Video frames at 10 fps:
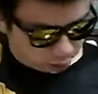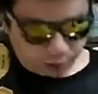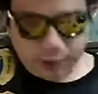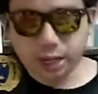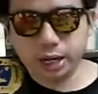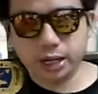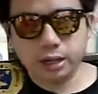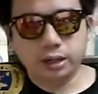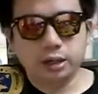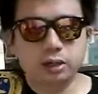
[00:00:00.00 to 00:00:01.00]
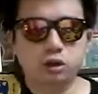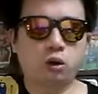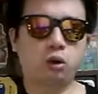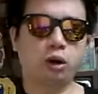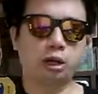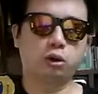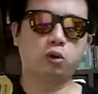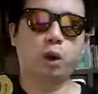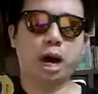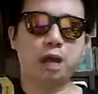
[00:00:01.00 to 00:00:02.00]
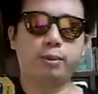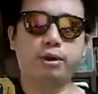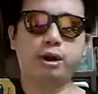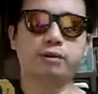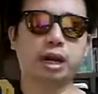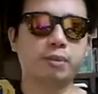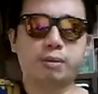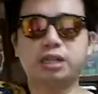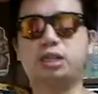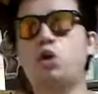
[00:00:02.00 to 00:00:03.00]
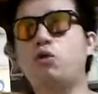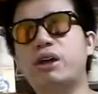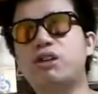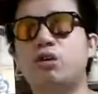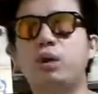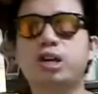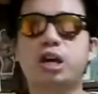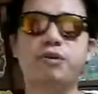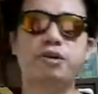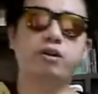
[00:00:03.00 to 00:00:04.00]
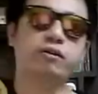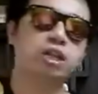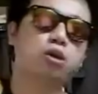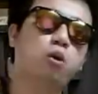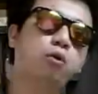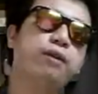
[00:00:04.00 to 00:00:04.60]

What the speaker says: Okay, so I don't know why, because that maybe it's new fan or what, okay, because it's old